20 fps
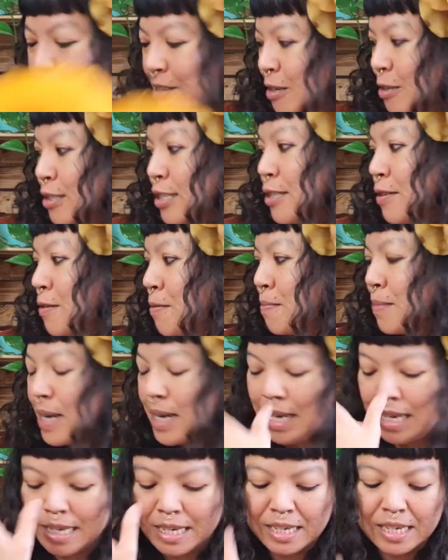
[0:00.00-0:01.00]
Also
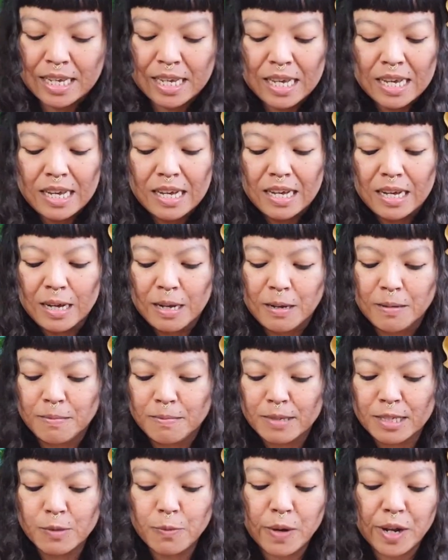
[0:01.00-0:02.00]
my
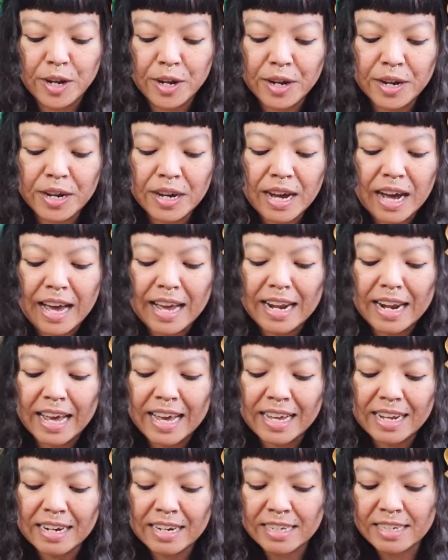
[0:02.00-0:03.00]
sweater, I
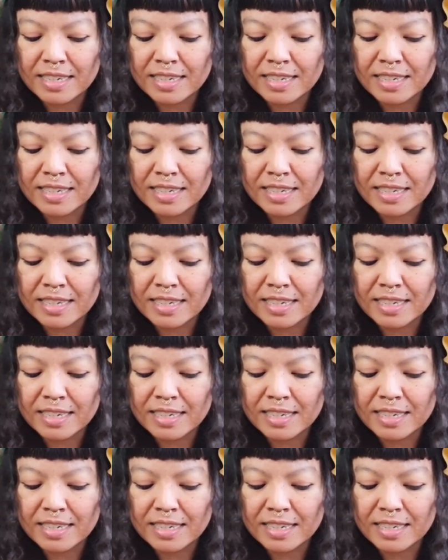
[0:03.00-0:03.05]
like